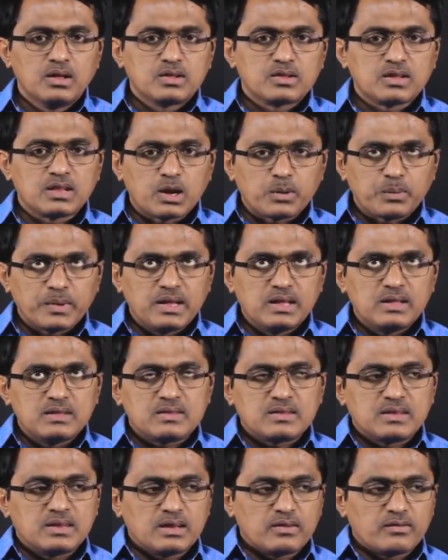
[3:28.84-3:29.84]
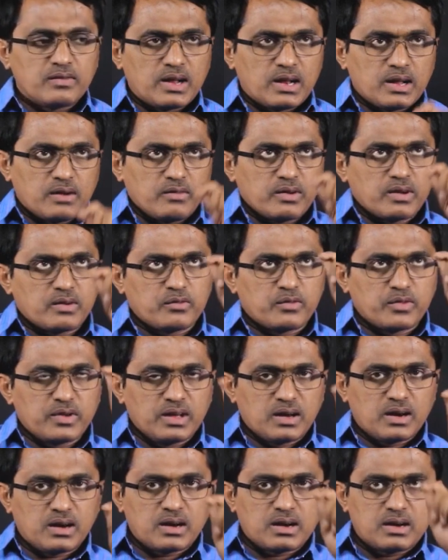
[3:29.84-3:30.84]
So, that means here whenever
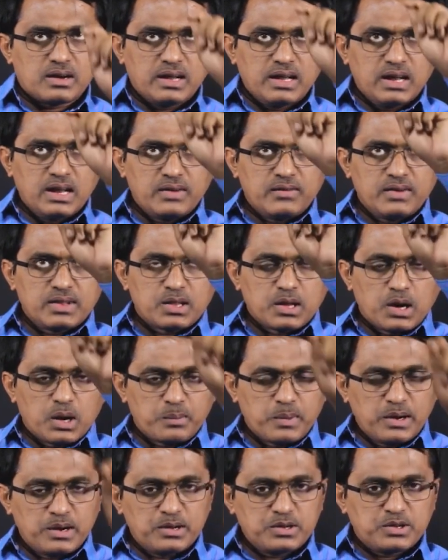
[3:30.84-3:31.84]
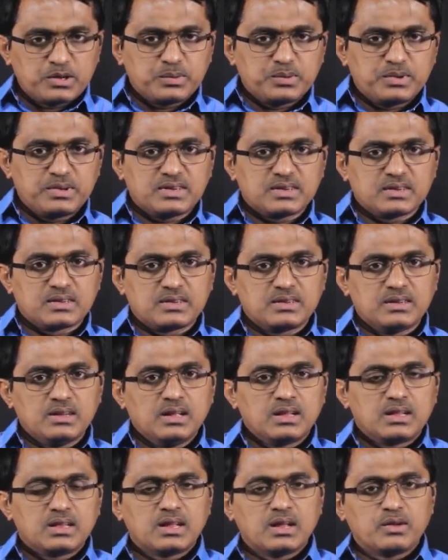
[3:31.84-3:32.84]
we are dealing with normal distribution,
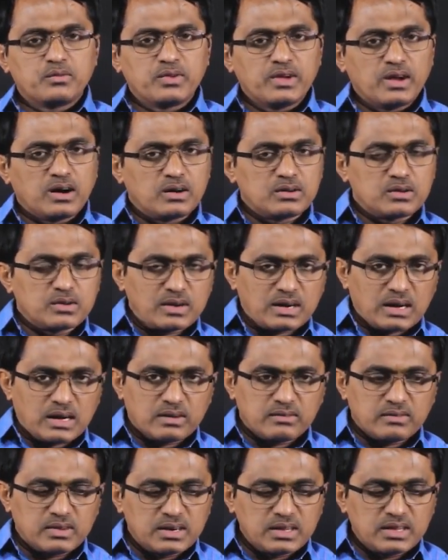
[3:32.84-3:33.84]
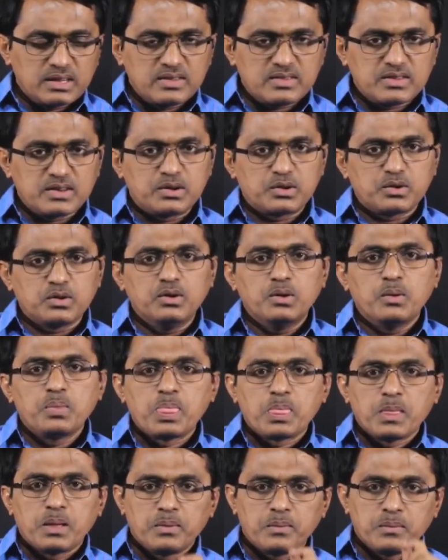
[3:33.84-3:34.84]
then we have to convert this into
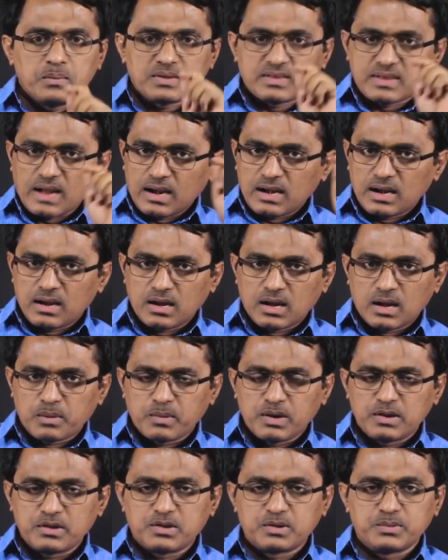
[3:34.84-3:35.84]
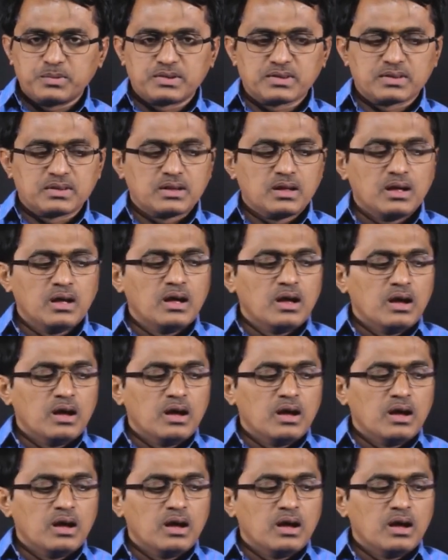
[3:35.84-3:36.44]
standard normal distribution.